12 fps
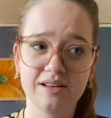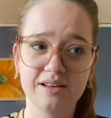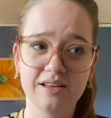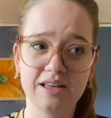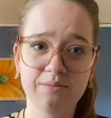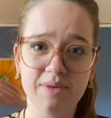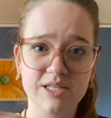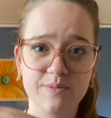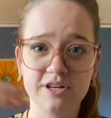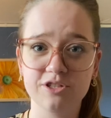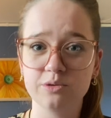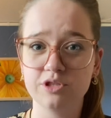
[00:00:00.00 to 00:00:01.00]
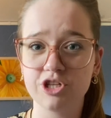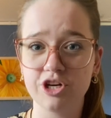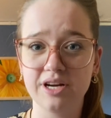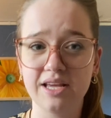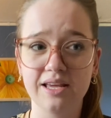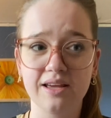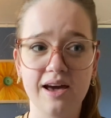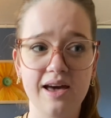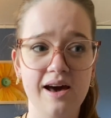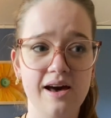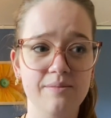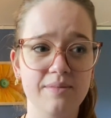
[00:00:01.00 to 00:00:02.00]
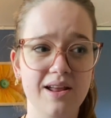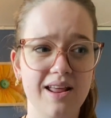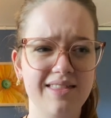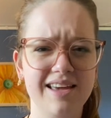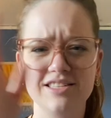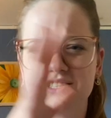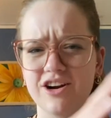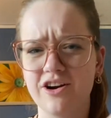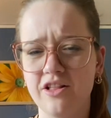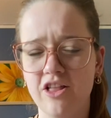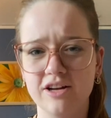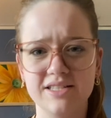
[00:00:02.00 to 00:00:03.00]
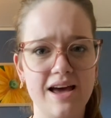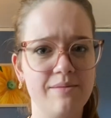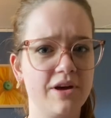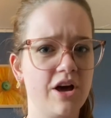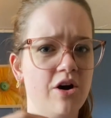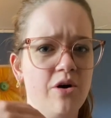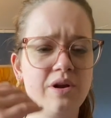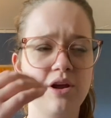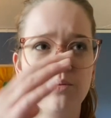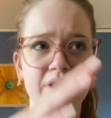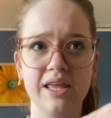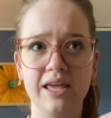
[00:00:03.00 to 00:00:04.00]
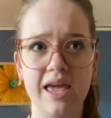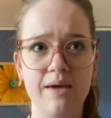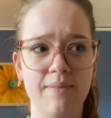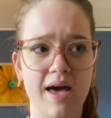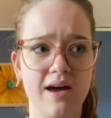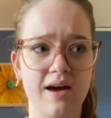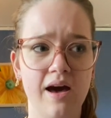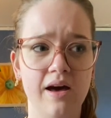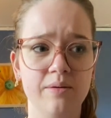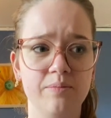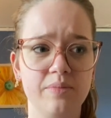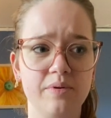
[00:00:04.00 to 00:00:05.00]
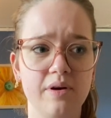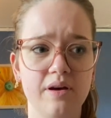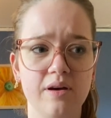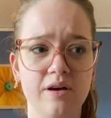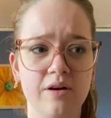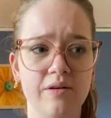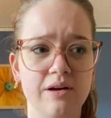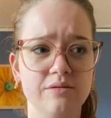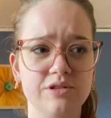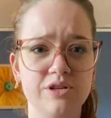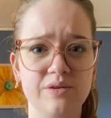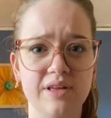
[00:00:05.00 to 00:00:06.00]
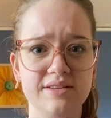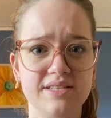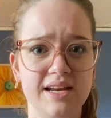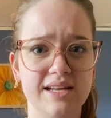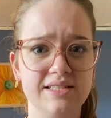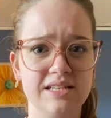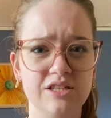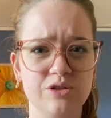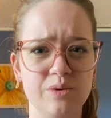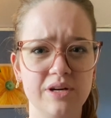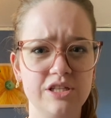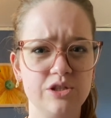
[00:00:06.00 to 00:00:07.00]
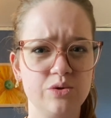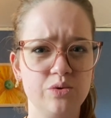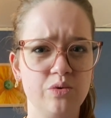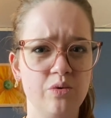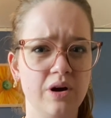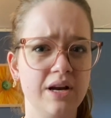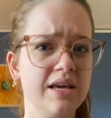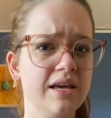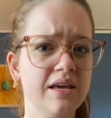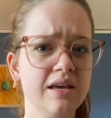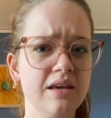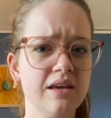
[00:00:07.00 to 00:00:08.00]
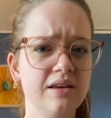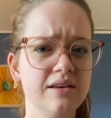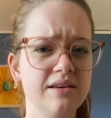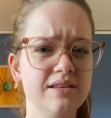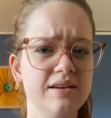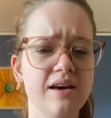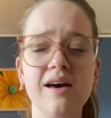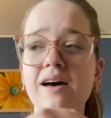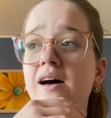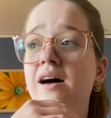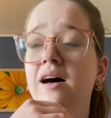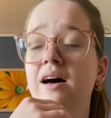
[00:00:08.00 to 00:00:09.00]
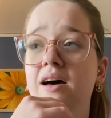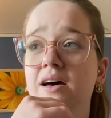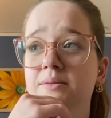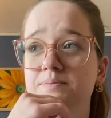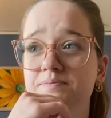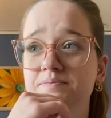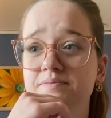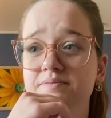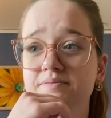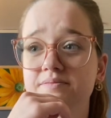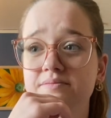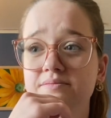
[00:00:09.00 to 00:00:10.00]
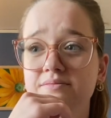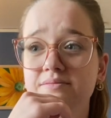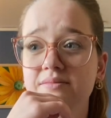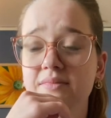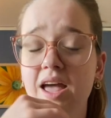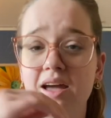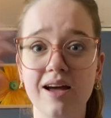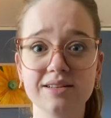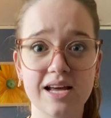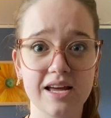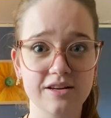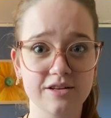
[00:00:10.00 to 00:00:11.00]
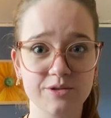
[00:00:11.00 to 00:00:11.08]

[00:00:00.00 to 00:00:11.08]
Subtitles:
in my spiritual journey. And I think it started a long time ago, and it really came back up around 2019, 2020. I got diagnosed